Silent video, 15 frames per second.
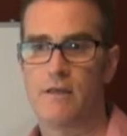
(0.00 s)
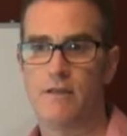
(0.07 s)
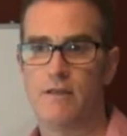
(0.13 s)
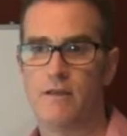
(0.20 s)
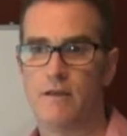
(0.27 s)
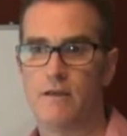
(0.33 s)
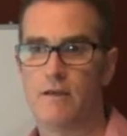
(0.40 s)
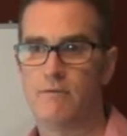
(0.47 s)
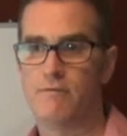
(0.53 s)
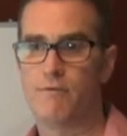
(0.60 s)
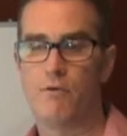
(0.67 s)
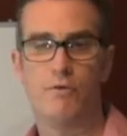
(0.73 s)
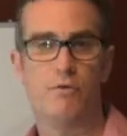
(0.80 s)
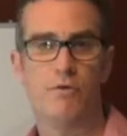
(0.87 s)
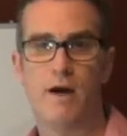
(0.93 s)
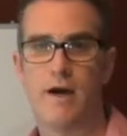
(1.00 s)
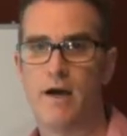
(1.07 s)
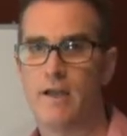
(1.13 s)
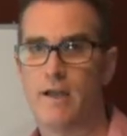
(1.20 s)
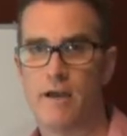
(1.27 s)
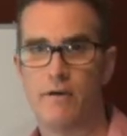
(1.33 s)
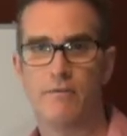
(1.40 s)
the photo
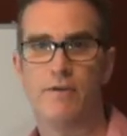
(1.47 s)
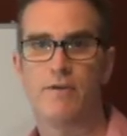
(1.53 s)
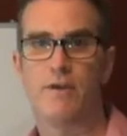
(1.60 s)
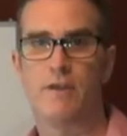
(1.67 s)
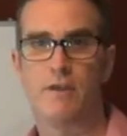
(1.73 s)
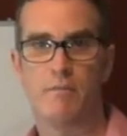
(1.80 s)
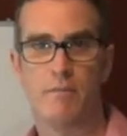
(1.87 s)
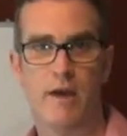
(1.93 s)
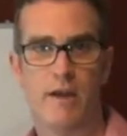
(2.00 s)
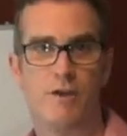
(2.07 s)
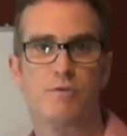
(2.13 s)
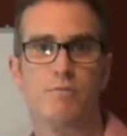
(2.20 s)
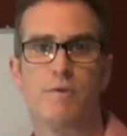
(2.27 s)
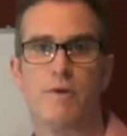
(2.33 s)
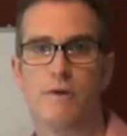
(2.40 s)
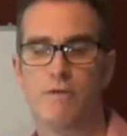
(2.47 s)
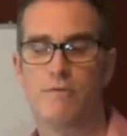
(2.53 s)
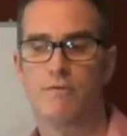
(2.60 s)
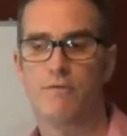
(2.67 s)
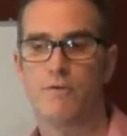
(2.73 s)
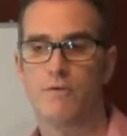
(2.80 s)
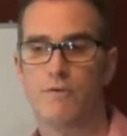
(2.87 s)
hut, everything, the management of the
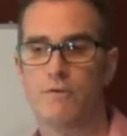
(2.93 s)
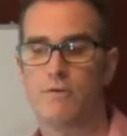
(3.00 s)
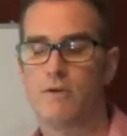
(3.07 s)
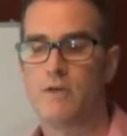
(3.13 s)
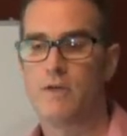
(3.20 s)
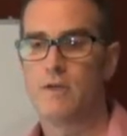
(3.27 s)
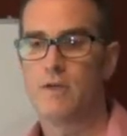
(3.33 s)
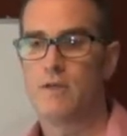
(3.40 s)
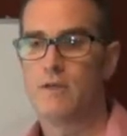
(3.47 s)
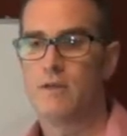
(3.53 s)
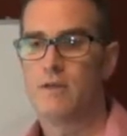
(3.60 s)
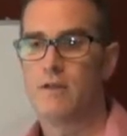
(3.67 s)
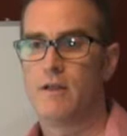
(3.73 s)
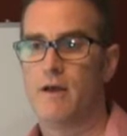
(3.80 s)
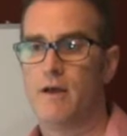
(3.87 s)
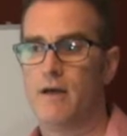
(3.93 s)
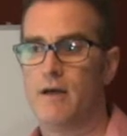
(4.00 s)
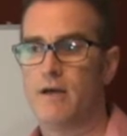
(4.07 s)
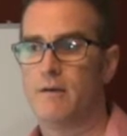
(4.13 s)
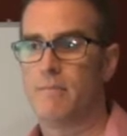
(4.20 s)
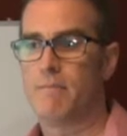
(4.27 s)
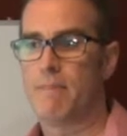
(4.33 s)
photo
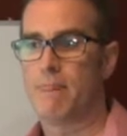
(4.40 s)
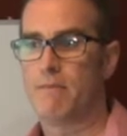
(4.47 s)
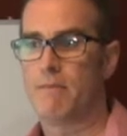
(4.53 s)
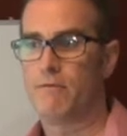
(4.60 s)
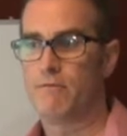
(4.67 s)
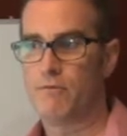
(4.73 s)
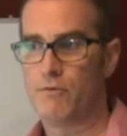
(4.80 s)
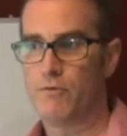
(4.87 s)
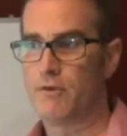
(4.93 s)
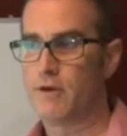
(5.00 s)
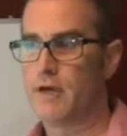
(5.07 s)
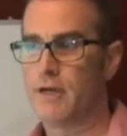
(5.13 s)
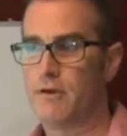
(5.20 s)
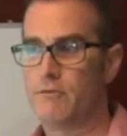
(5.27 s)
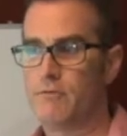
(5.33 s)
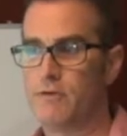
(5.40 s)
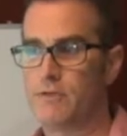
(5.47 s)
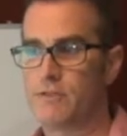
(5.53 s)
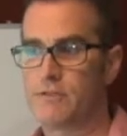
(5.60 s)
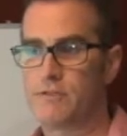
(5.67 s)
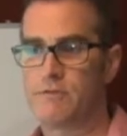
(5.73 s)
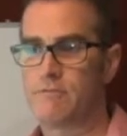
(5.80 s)
hut
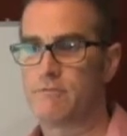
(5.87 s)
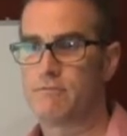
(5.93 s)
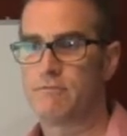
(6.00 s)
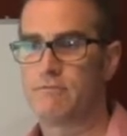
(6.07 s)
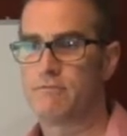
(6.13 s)
was